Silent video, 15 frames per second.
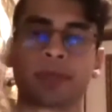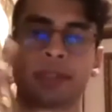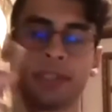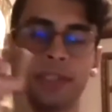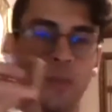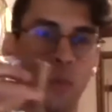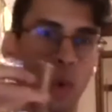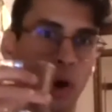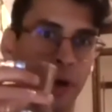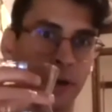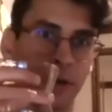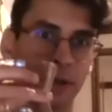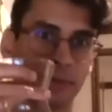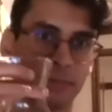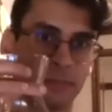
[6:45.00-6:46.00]
some
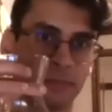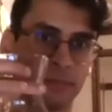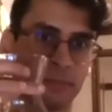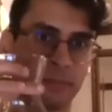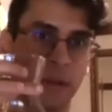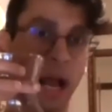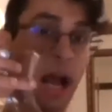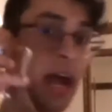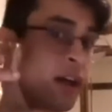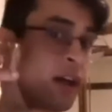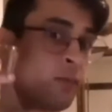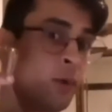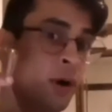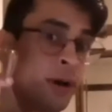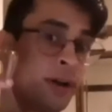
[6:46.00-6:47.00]
water. I
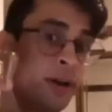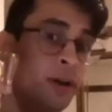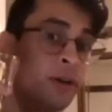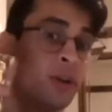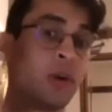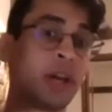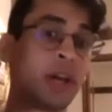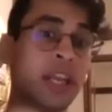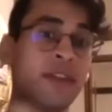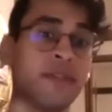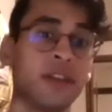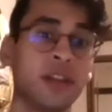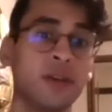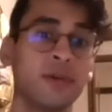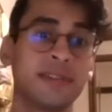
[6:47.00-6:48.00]
have water. You can
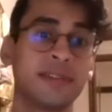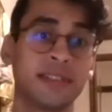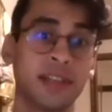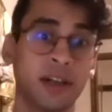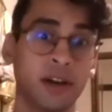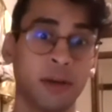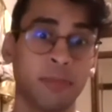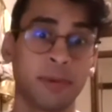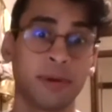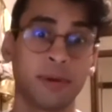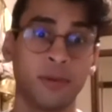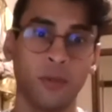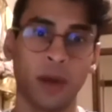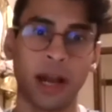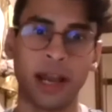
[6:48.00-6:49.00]
even use syrup.
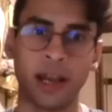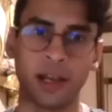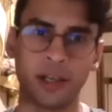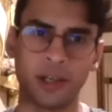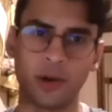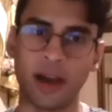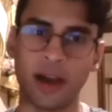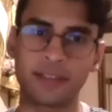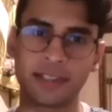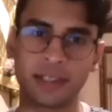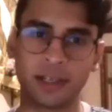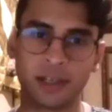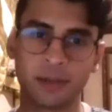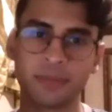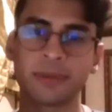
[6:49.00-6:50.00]
Raya, do you have
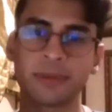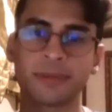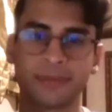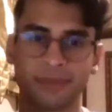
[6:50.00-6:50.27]
syrup?